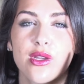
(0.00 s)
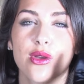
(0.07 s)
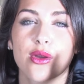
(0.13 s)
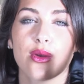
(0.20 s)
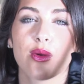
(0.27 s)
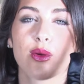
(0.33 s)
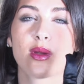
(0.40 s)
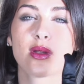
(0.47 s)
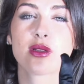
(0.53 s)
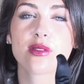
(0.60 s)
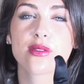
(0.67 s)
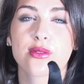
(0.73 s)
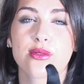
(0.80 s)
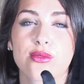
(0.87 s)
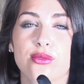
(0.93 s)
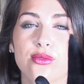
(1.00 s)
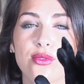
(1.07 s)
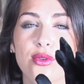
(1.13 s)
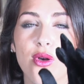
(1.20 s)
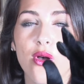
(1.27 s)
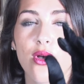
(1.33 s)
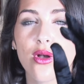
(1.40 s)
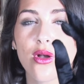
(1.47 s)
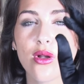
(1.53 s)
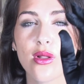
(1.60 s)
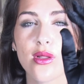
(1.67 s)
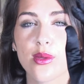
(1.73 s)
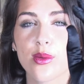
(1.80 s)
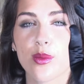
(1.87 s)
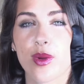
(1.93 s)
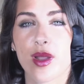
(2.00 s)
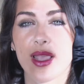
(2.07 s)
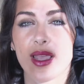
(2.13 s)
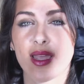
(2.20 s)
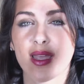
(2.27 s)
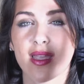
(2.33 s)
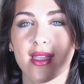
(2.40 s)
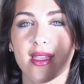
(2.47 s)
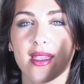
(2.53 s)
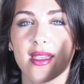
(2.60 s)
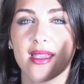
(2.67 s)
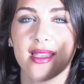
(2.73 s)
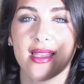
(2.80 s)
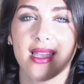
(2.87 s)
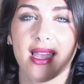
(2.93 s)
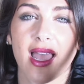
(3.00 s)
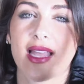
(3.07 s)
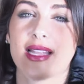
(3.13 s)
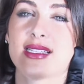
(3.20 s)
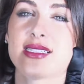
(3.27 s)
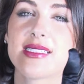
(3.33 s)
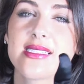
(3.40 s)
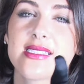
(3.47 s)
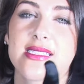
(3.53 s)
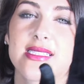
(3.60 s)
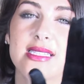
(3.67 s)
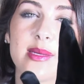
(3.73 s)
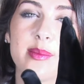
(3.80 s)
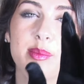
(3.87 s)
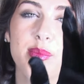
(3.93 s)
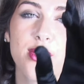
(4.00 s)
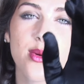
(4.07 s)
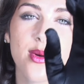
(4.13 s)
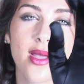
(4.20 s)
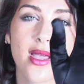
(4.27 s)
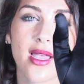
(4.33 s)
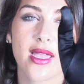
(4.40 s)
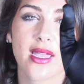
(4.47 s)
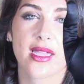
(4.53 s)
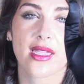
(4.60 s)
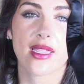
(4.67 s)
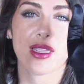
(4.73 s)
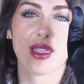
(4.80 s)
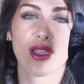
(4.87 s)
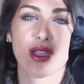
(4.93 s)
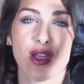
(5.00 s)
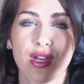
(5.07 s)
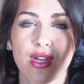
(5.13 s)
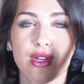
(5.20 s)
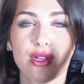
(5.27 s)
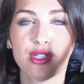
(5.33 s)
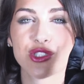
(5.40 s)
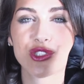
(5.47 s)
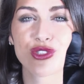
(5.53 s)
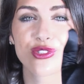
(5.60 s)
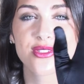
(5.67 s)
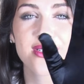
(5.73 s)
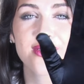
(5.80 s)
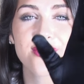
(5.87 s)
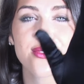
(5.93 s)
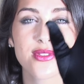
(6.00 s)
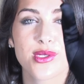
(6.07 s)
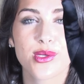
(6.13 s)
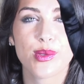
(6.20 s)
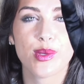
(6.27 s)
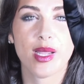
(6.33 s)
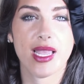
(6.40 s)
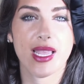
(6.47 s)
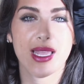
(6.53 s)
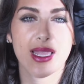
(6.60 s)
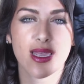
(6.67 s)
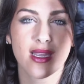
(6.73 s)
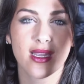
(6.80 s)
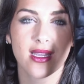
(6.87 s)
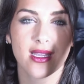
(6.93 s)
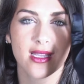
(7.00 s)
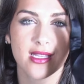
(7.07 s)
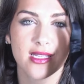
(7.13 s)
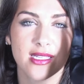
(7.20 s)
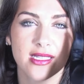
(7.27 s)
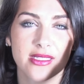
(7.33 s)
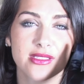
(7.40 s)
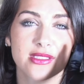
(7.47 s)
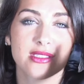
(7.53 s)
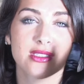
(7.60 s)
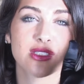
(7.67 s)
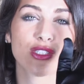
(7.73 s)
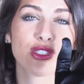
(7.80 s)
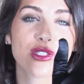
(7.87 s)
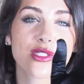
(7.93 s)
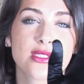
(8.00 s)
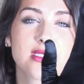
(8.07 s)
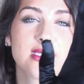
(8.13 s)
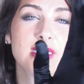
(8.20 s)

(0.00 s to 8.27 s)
you're going to fall away and slip away, drift away into your